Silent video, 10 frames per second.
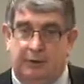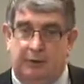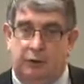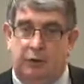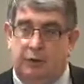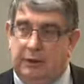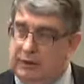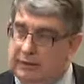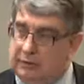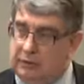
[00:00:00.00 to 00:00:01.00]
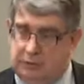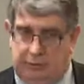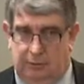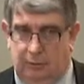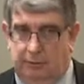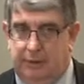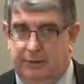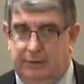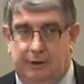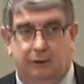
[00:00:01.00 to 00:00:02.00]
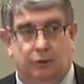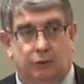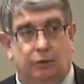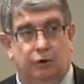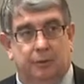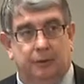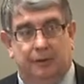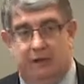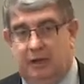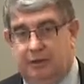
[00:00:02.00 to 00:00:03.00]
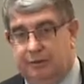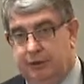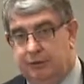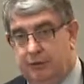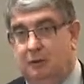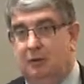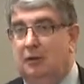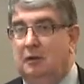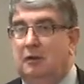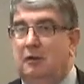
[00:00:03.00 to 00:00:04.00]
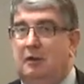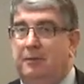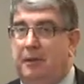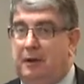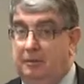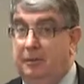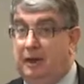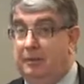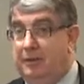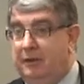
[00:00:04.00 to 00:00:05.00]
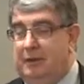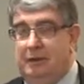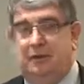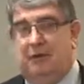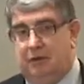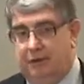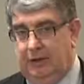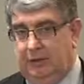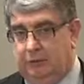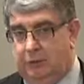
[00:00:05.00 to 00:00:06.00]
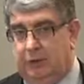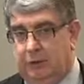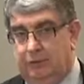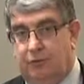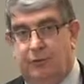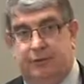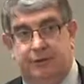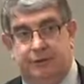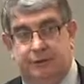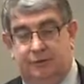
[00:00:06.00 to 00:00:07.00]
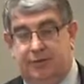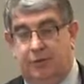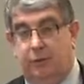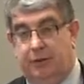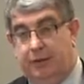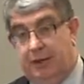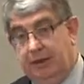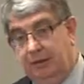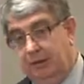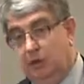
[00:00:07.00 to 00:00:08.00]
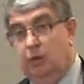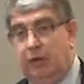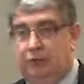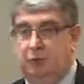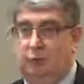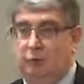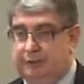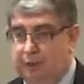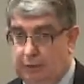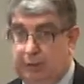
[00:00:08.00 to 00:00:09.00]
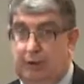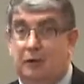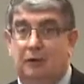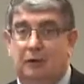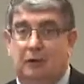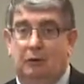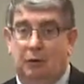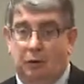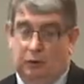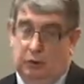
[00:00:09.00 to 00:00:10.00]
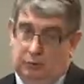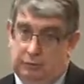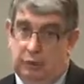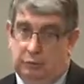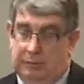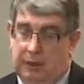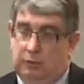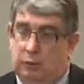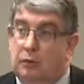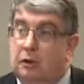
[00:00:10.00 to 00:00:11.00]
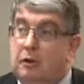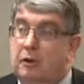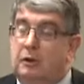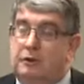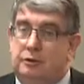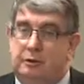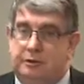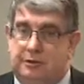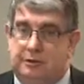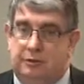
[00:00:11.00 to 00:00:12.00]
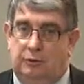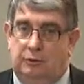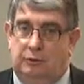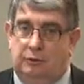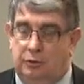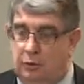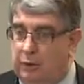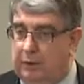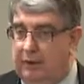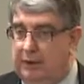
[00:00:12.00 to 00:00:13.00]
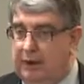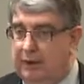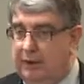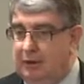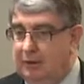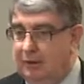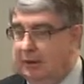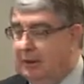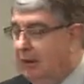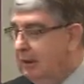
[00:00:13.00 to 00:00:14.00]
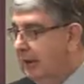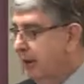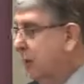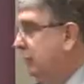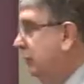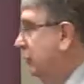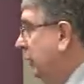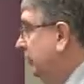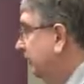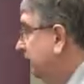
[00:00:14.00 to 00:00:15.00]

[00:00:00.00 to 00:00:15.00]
Generally that's not replacing what would normally be a paid position, but it may be that the net effect of all those volunteers is if they weren't there, then you would have to employ someone or people to assist to do what they are currently doing.